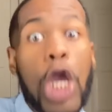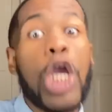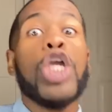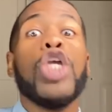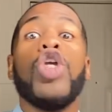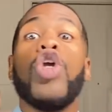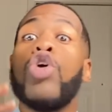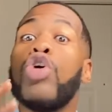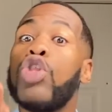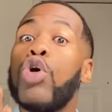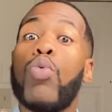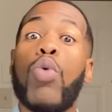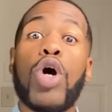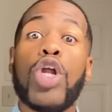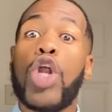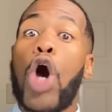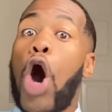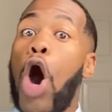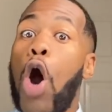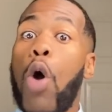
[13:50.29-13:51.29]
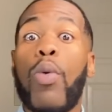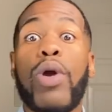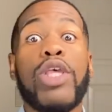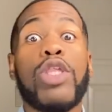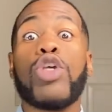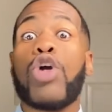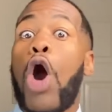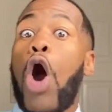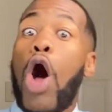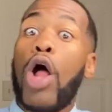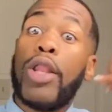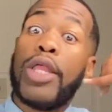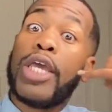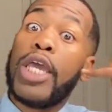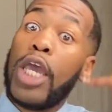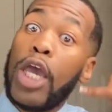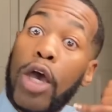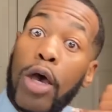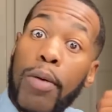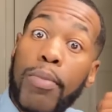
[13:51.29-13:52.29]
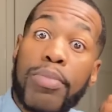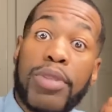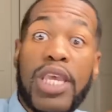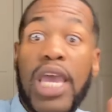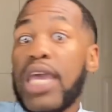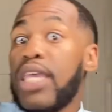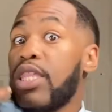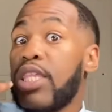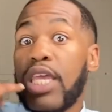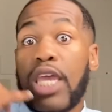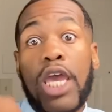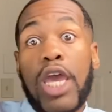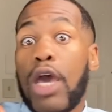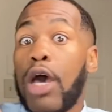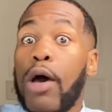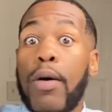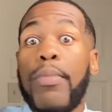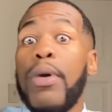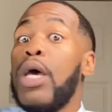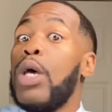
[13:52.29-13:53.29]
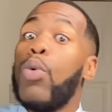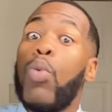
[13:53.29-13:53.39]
you're the one always calling him, texting him,